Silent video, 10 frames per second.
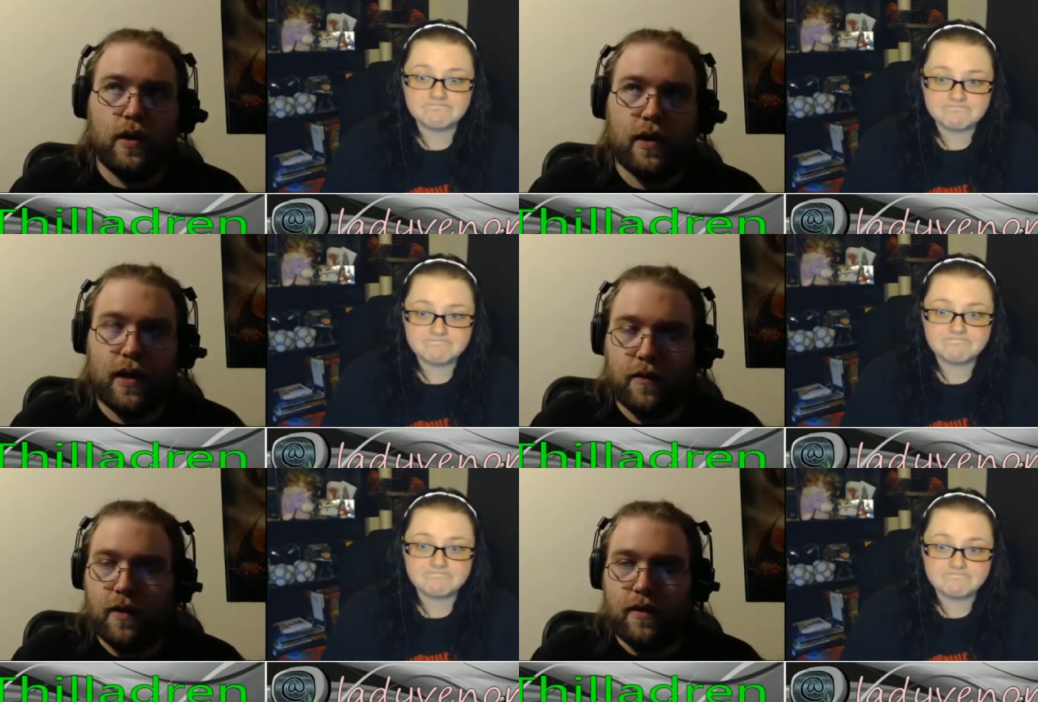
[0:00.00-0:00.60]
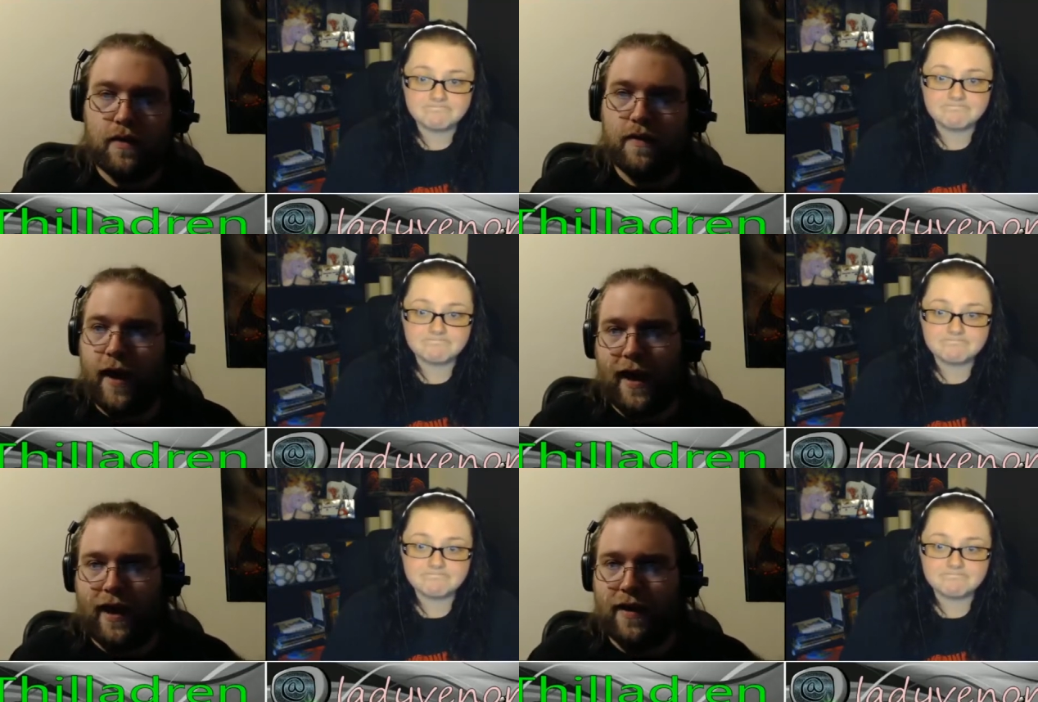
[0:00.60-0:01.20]
Speaker 1: Kieran
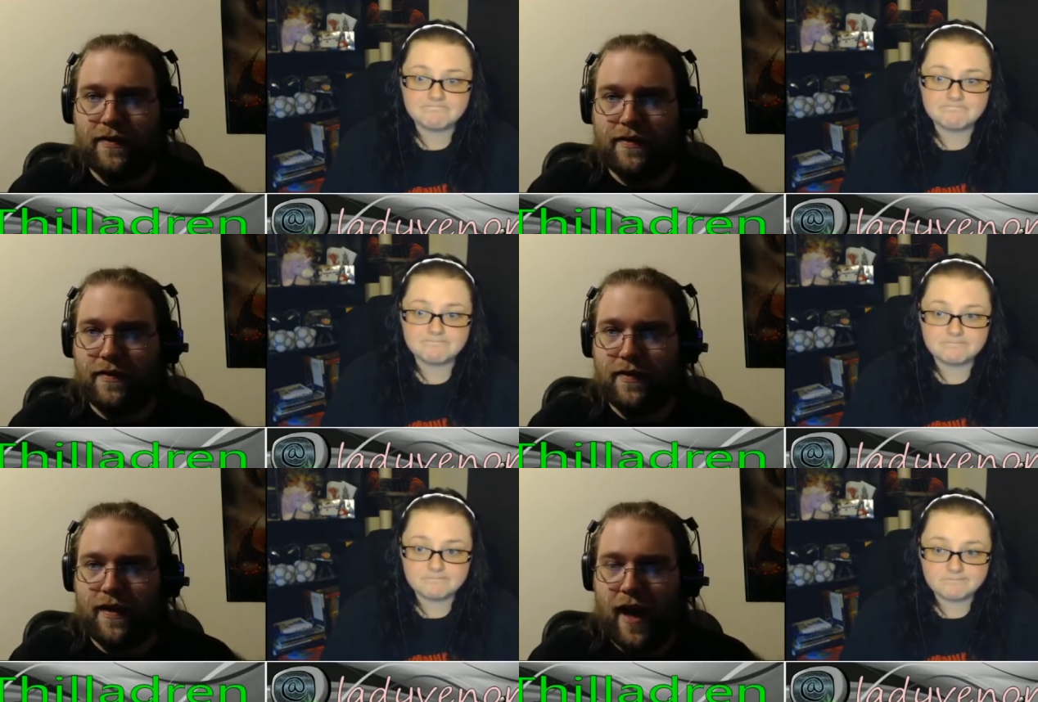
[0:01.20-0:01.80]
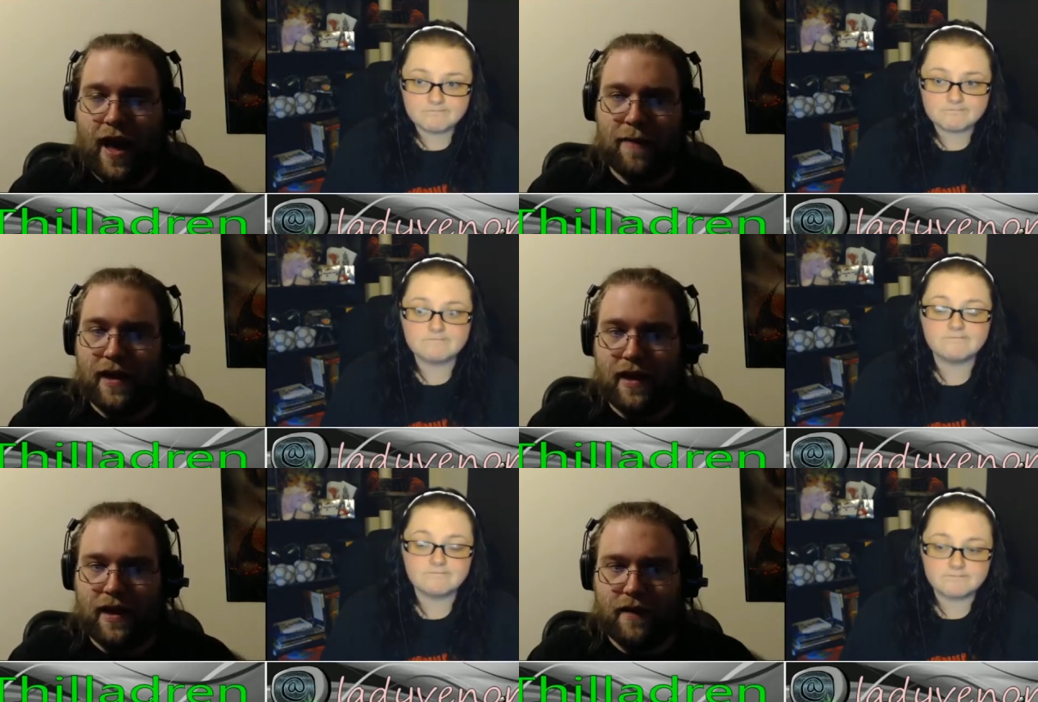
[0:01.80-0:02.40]
dies.
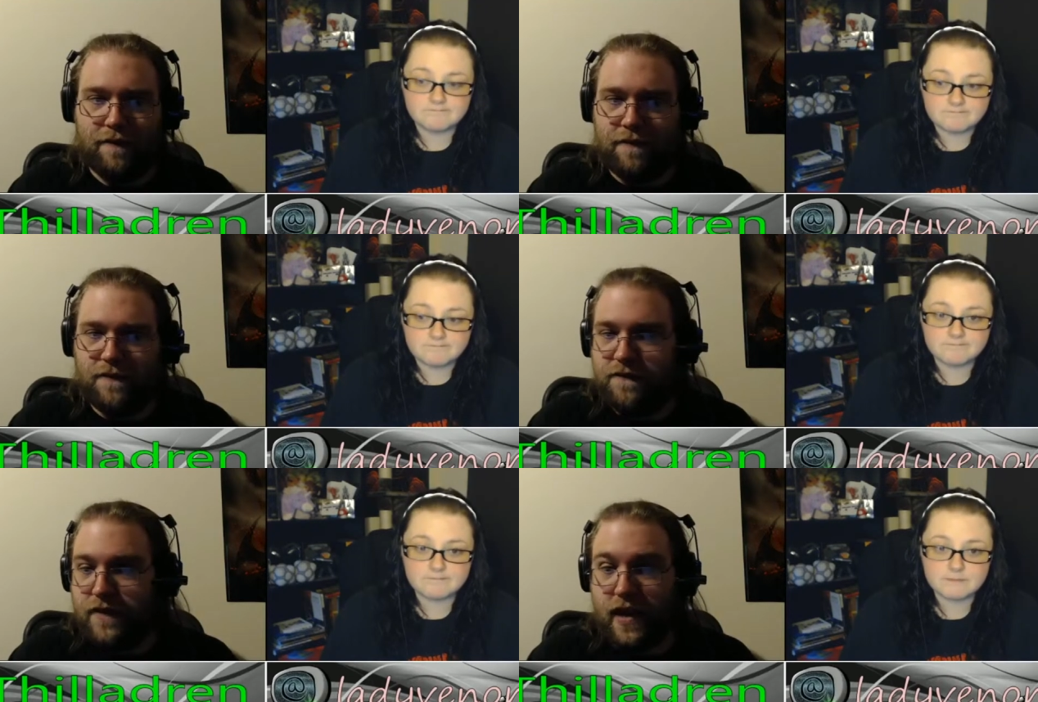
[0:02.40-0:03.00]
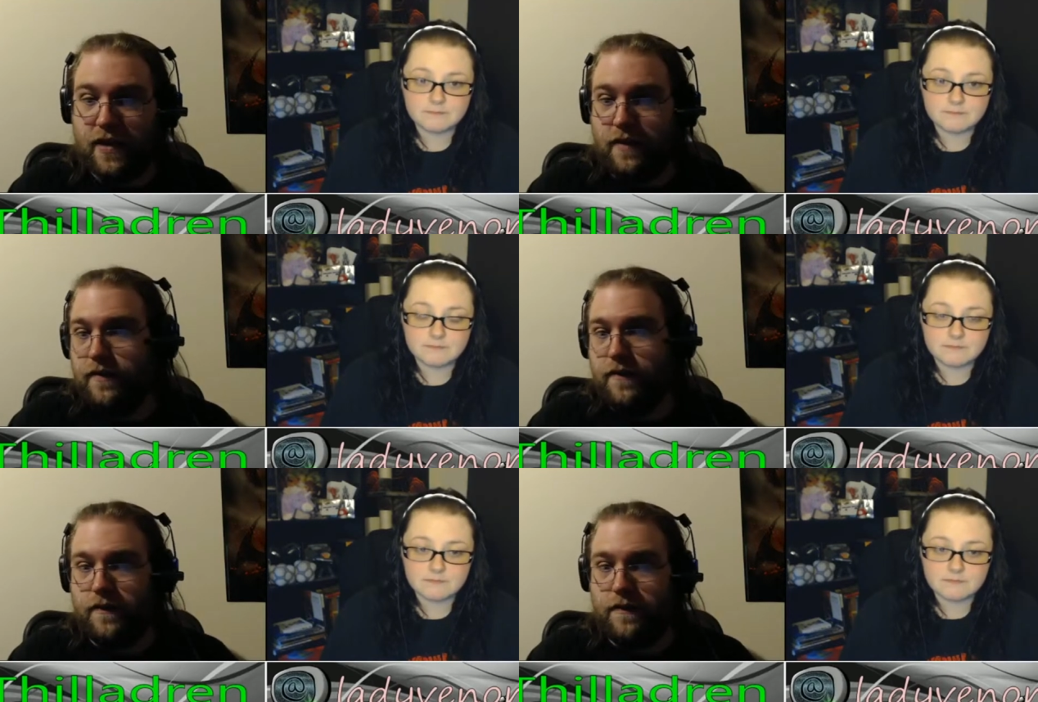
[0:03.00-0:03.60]
Cami in a fit
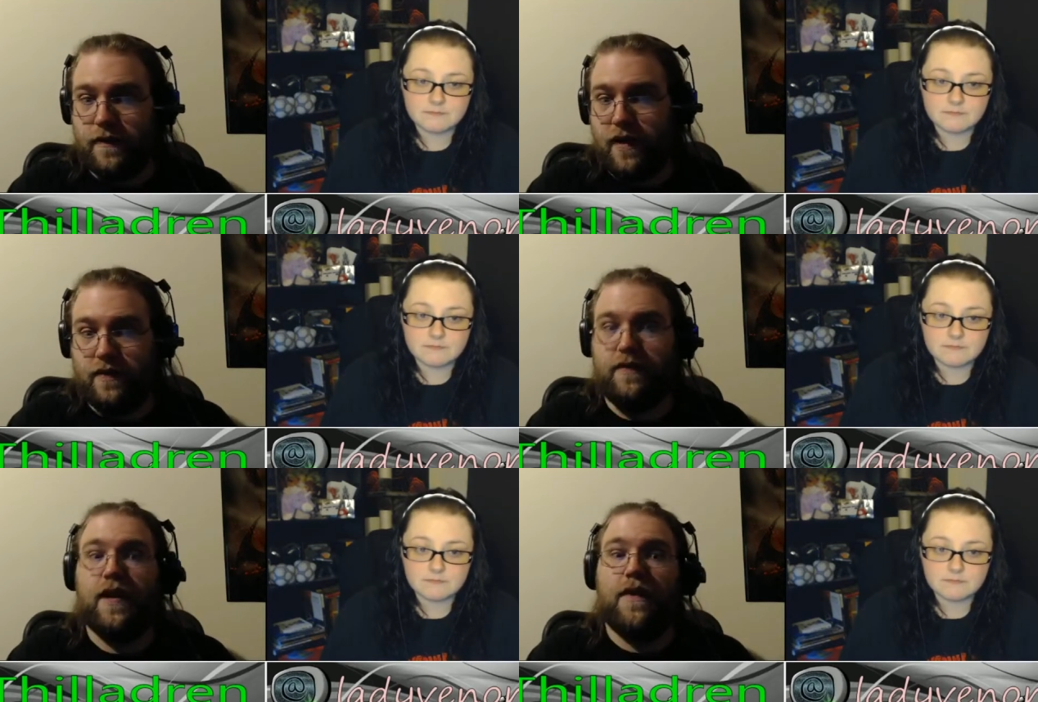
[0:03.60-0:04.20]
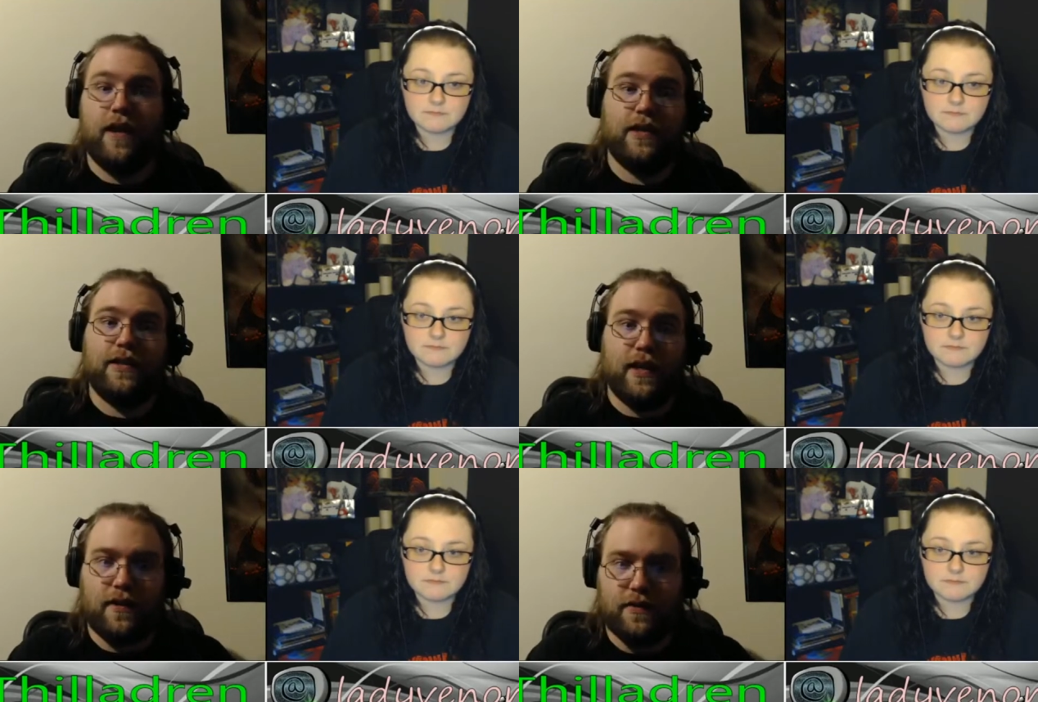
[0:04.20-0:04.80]
of hysterics
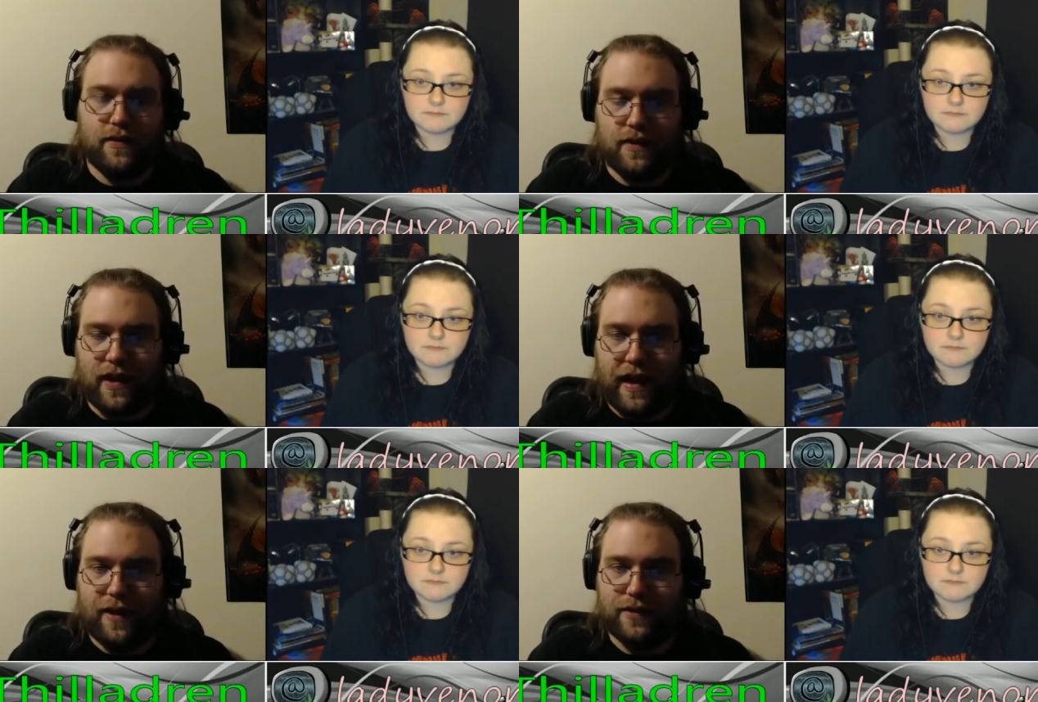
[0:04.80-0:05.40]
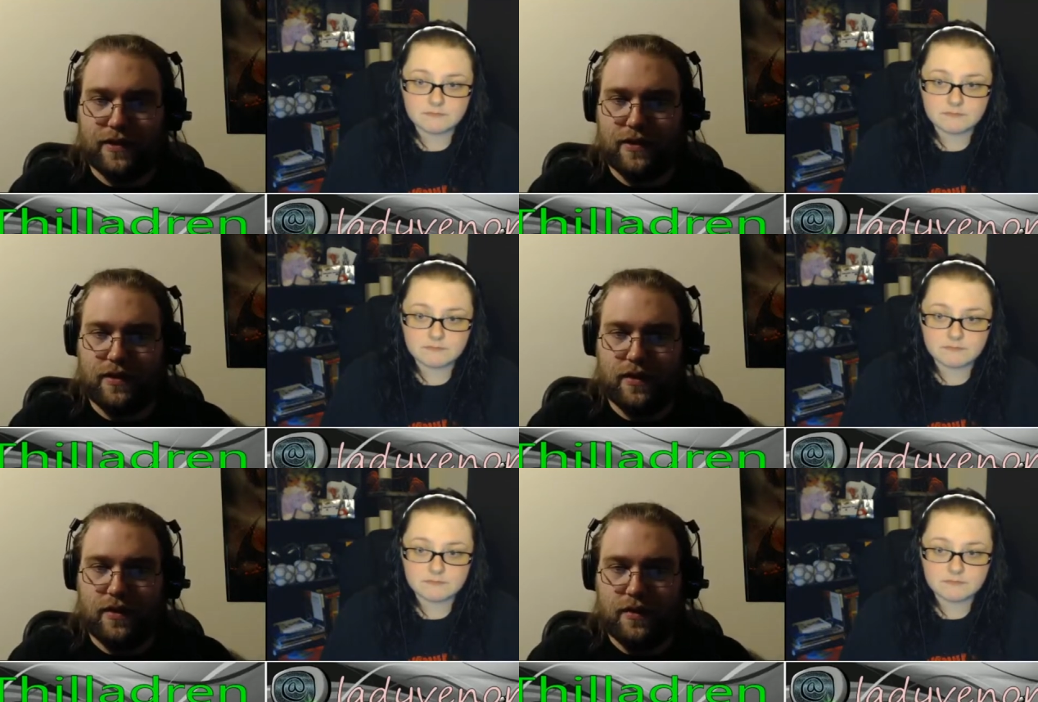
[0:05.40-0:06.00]
tells Klaus,